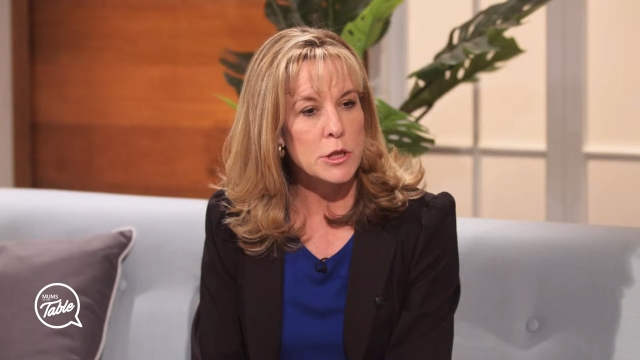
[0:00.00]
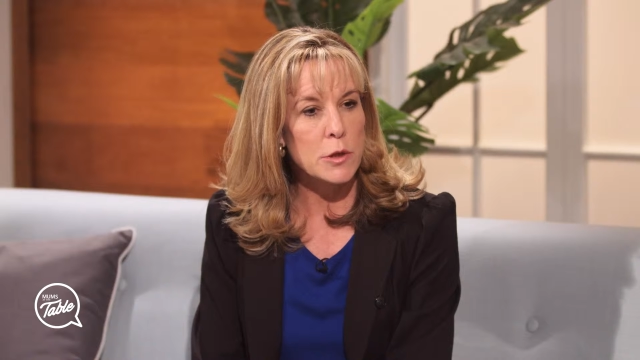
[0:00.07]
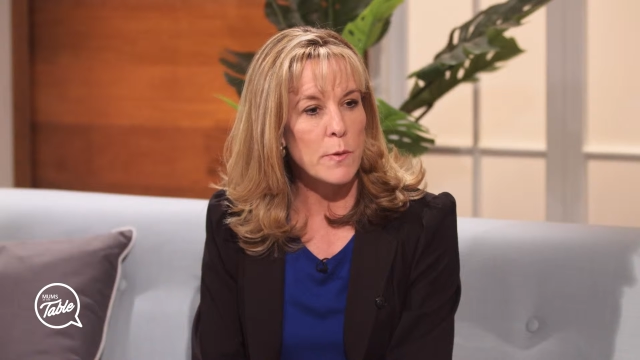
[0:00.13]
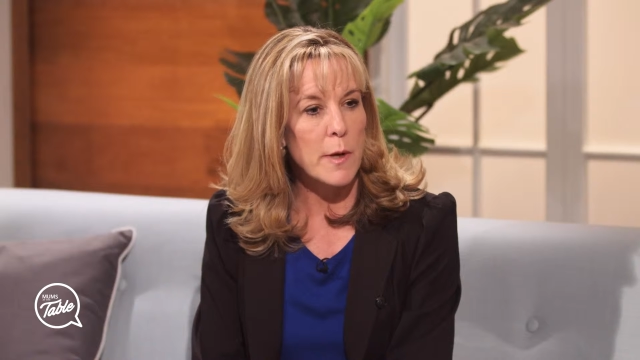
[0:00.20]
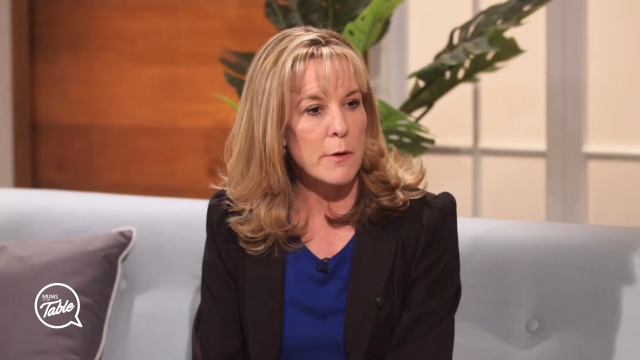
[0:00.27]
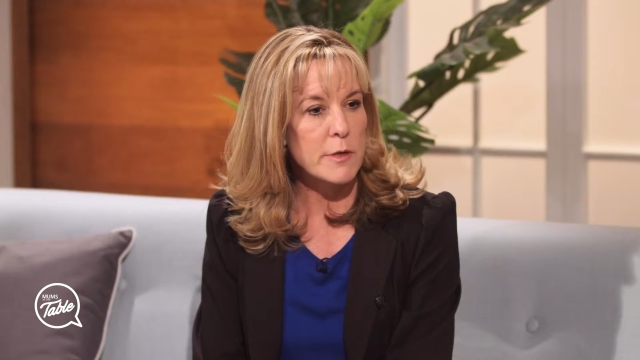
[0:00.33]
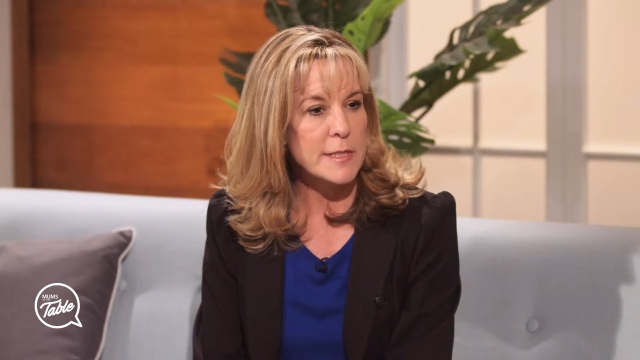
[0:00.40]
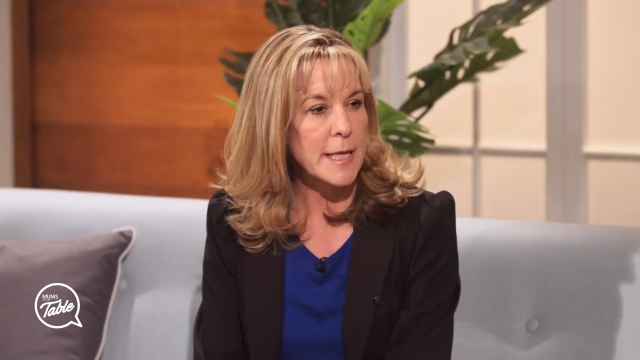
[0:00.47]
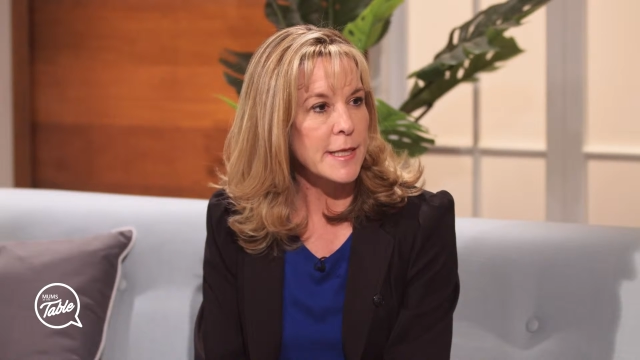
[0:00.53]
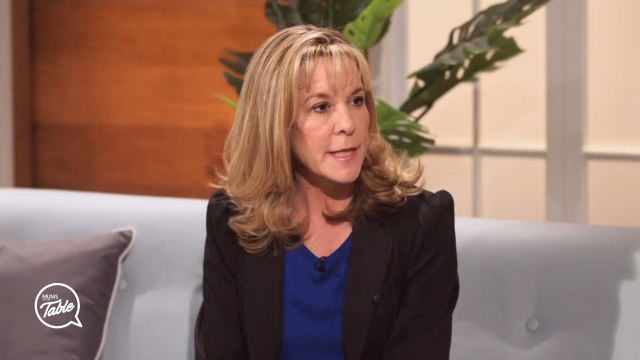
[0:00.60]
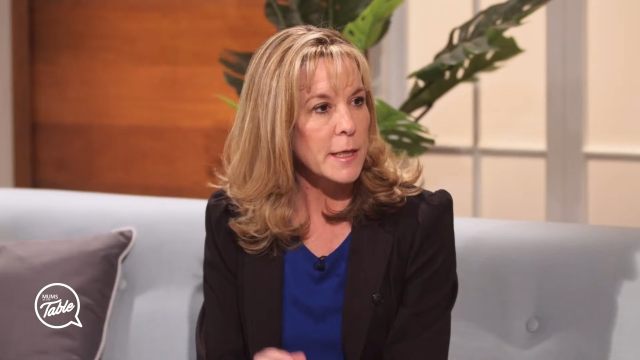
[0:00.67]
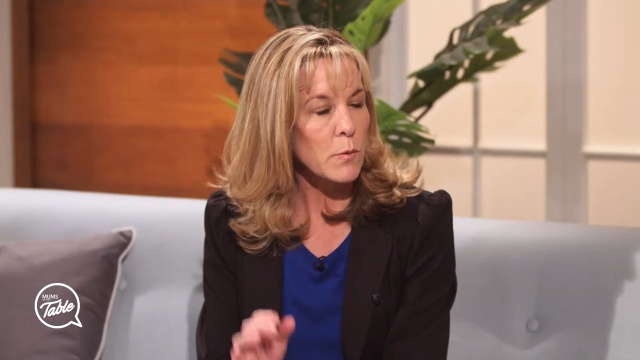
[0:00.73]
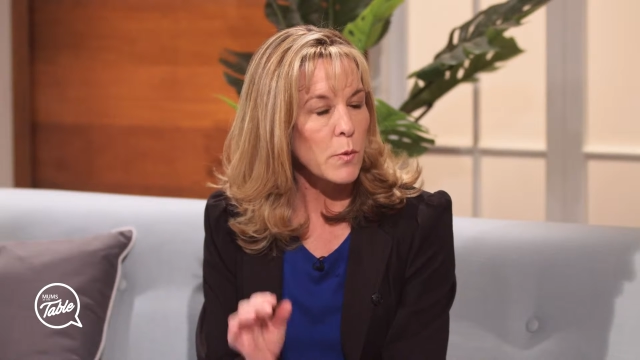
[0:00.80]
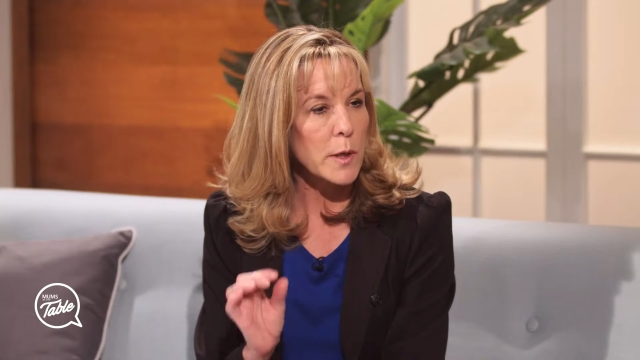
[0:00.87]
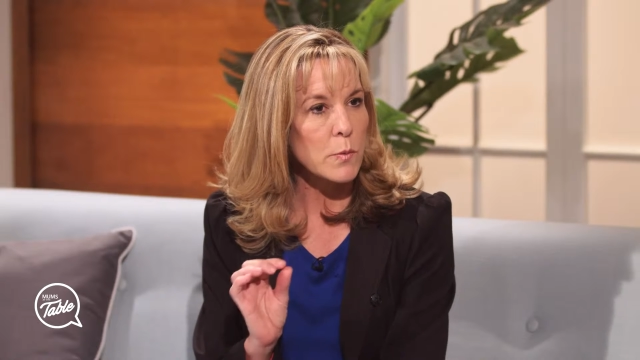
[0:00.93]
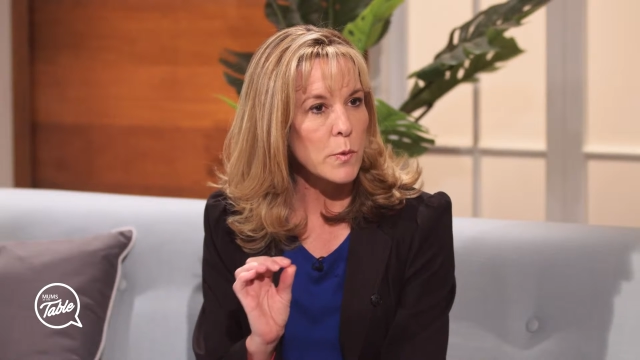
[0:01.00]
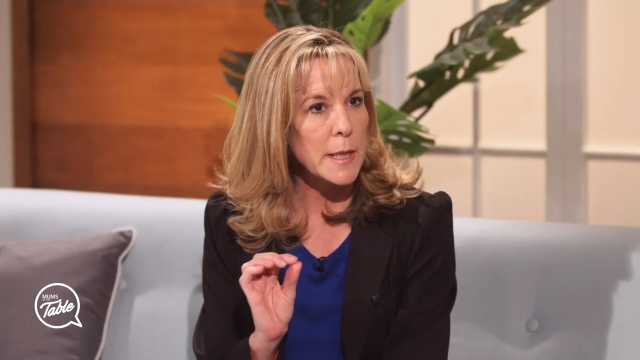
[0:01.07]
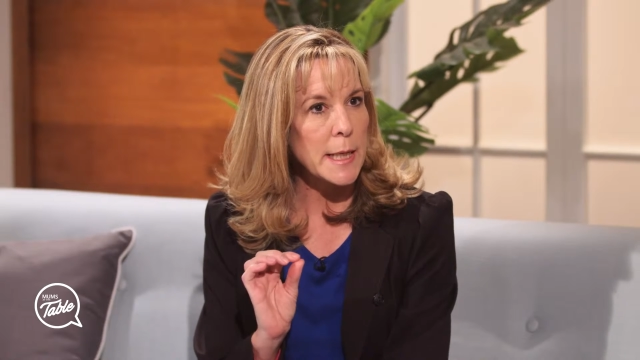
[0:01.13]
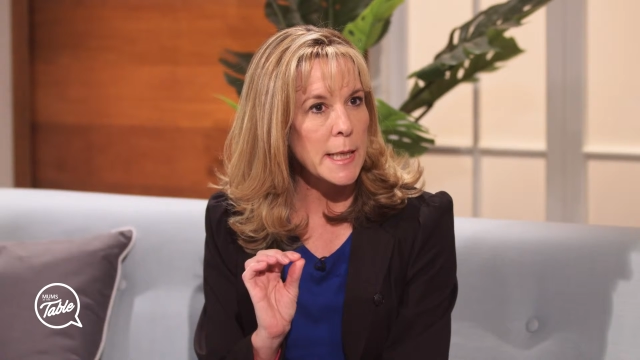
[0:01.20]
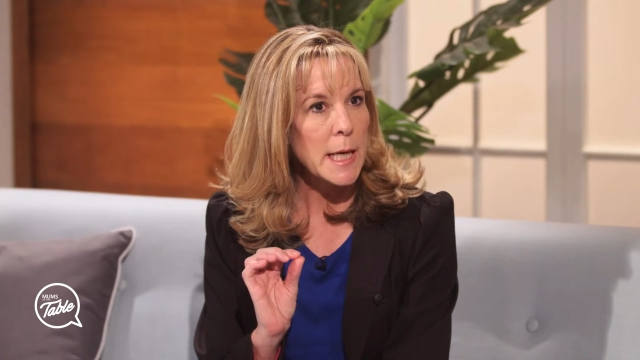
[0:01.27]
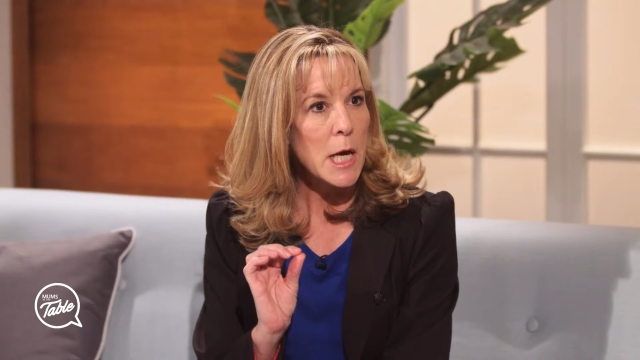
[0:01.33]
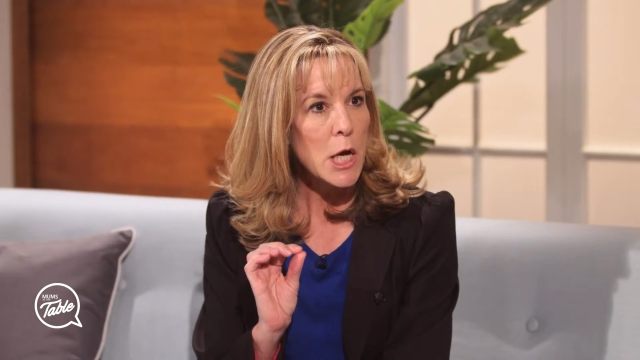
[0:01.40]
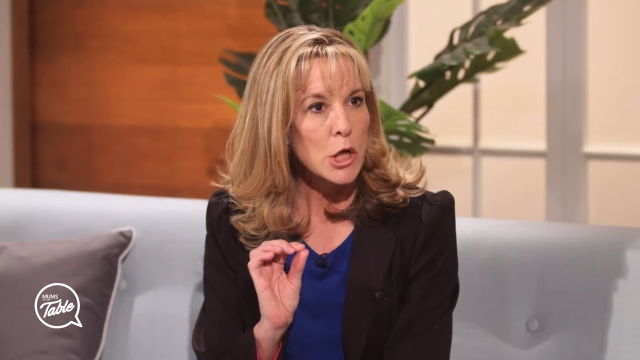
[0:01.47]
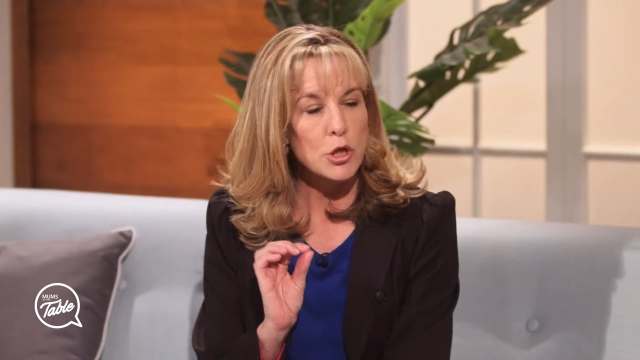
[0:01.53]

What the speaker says: two areas. I think when we